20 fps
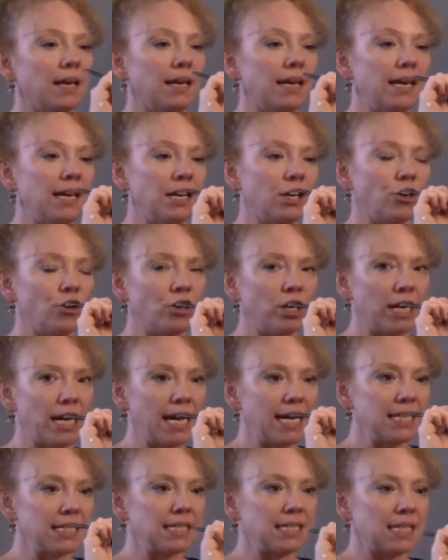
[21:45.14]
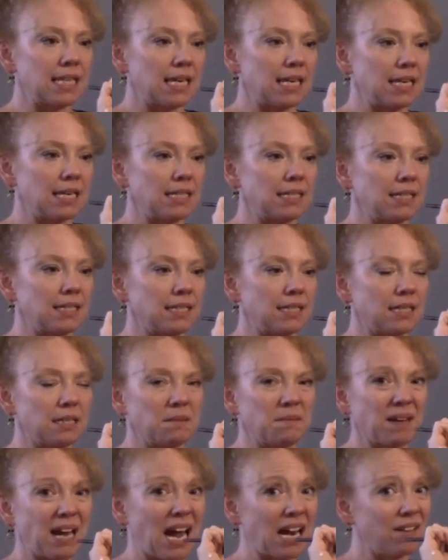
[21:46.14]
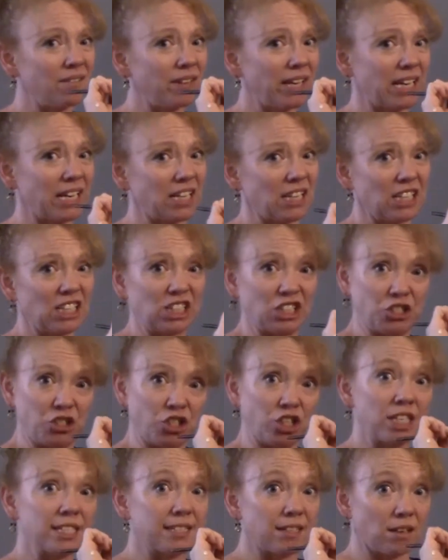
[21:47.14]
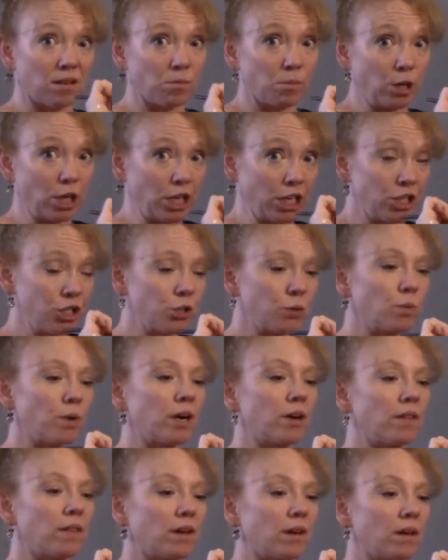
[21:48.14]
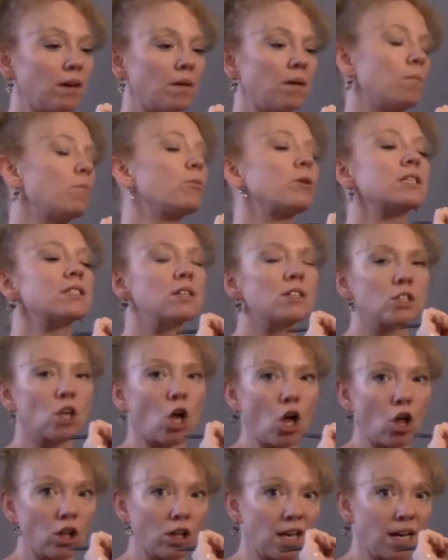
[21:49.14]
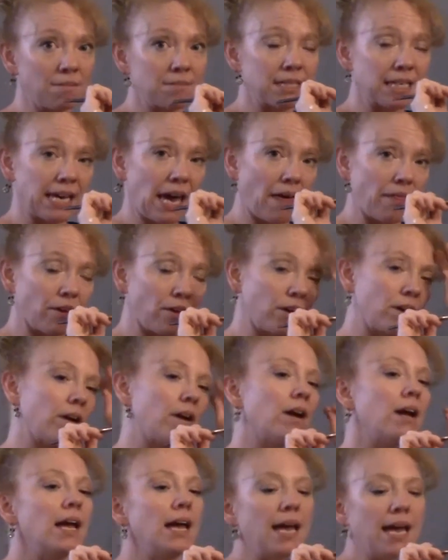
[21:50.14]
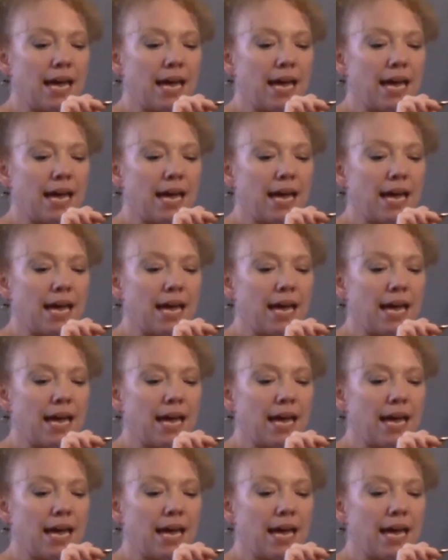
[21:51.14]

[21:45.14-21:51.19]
it creates this kind of like a little chisel brush where the bristles all come together,